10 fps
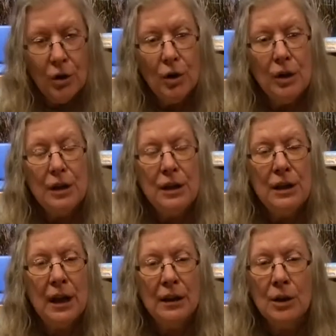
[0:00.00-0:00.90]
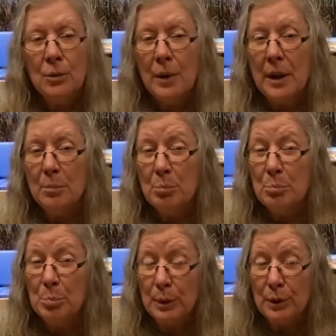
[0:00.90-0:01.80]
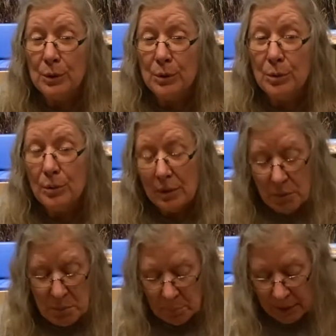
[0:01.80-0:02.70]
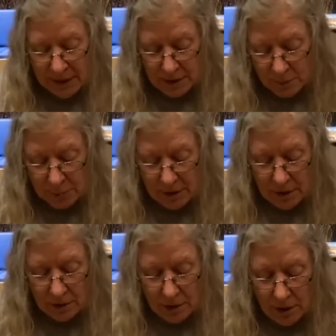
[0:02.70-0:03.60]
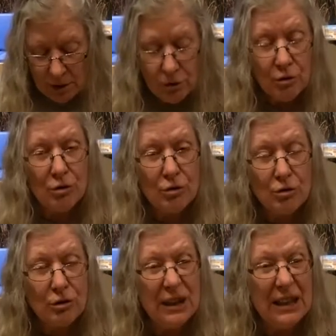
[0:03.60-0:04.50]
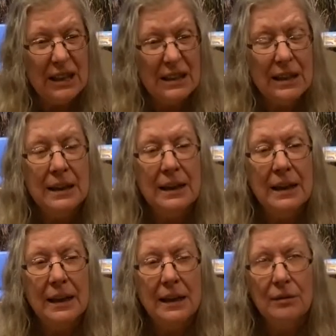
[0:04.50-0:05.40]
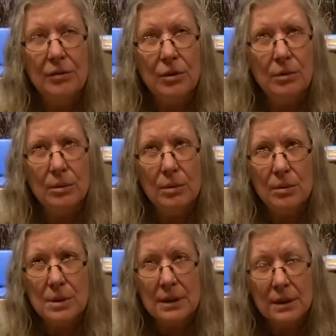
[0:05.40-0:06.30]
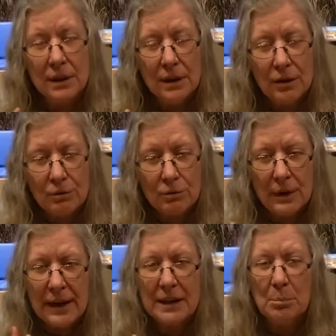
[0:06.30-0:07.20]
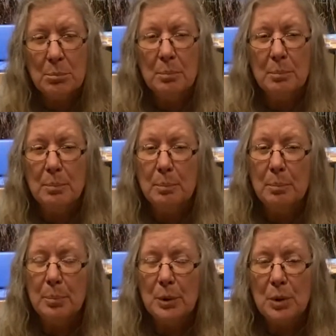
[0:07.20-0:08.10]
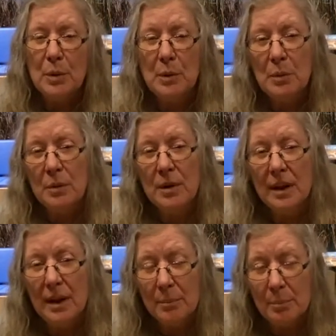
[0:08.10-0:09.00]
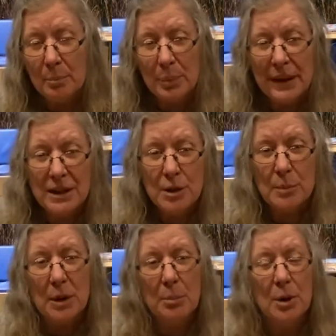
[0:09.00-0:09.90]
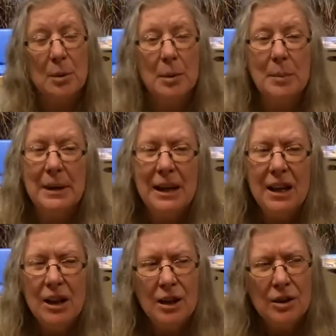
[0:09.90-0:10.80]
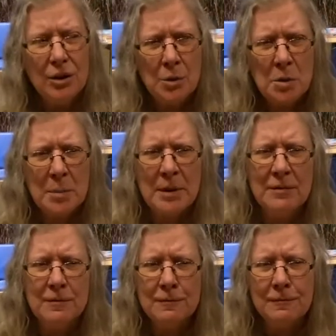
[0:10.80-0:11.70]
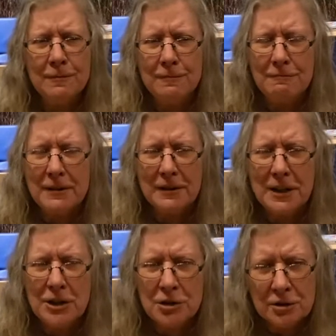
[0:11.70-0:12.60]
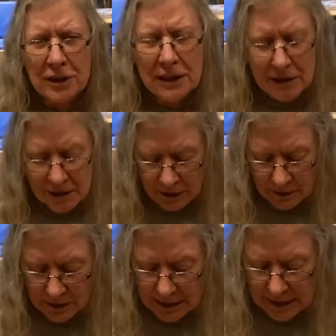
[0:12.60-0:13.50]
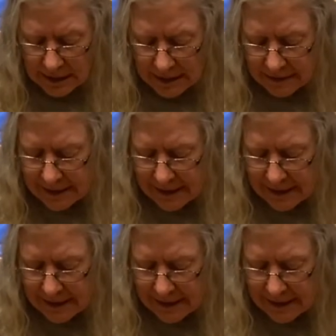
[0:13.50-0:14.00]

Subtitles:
yellow and blue, it would blend to be a green. If you used red and blue, it would blend to be a purple. But those would be very dark colors, and